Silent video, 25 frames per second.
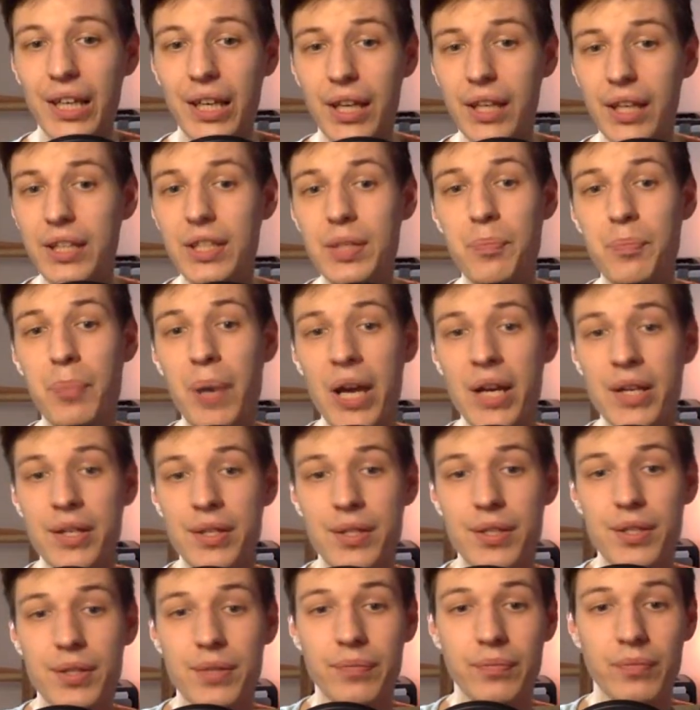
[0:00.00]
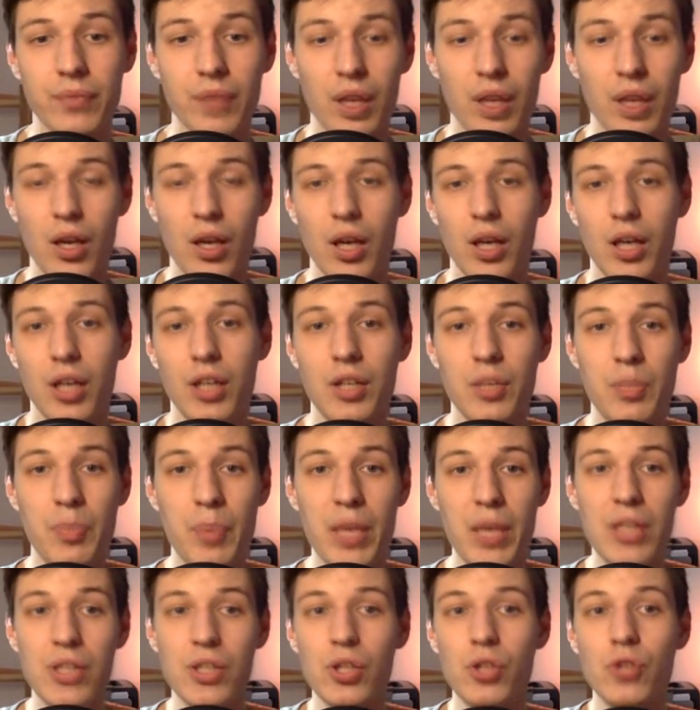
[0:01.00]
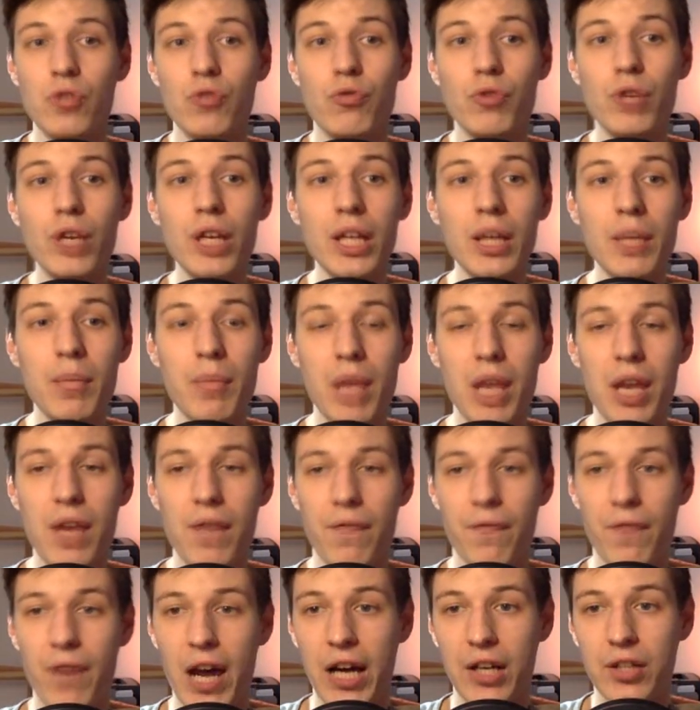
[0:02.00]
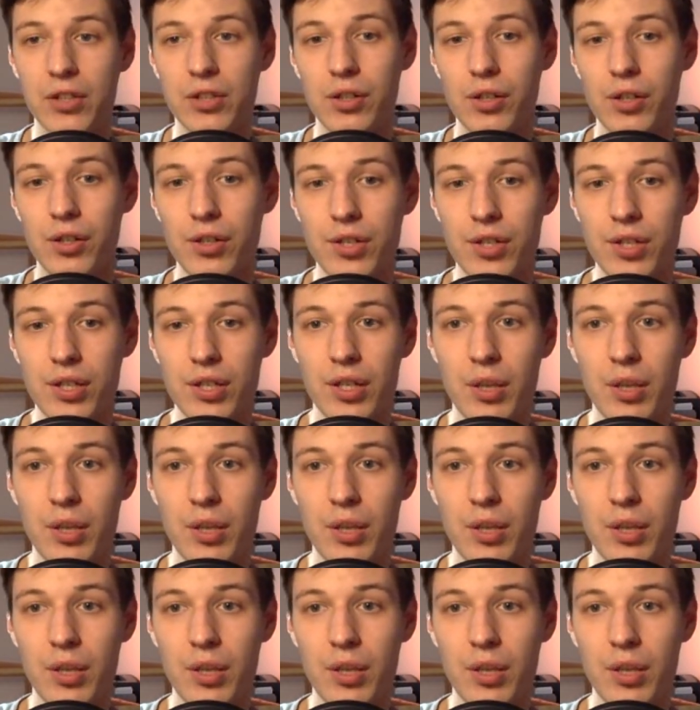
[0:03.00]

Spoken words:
It depends. It depends on really many factors.